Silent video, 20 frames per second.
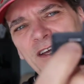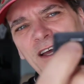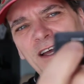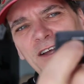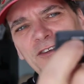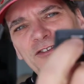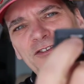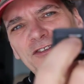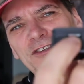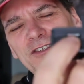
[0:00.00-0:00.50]

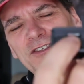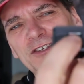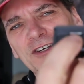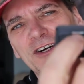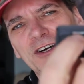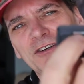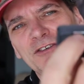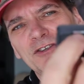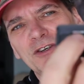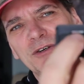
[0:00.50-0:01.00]
SD
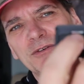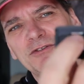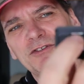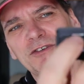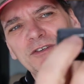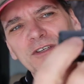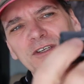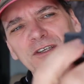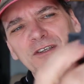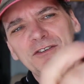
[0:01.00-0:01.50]
card
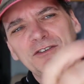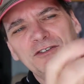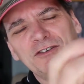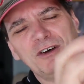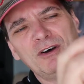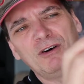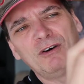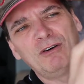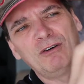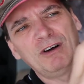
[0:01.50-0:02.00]
goes.
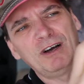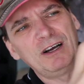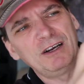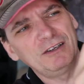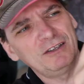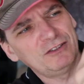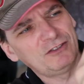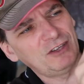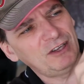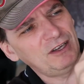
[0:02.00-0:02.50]
So I'm
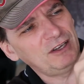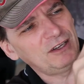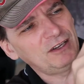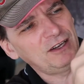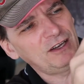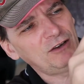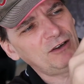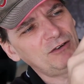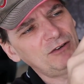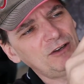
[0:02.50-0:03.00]
going to take it
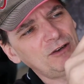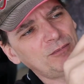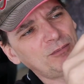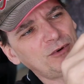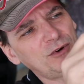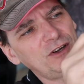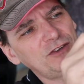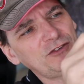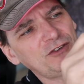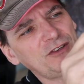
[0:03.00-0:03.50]
out. You
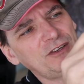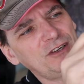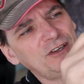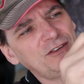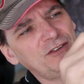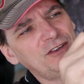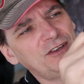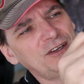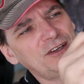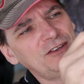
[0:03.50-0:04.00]
press
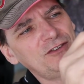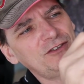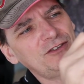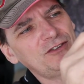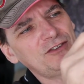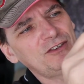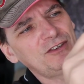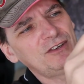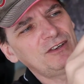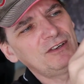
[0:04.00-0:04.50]
like
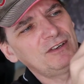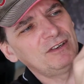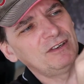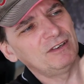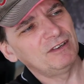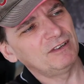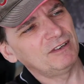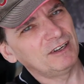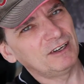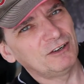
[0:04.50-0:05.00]
this.
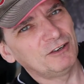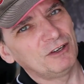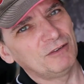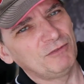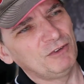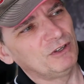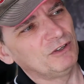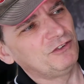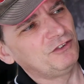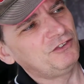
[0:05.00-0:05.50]
I don't know if
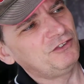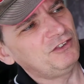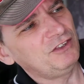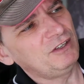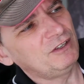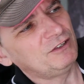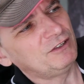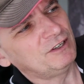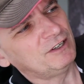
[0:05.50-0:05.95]
you can see it or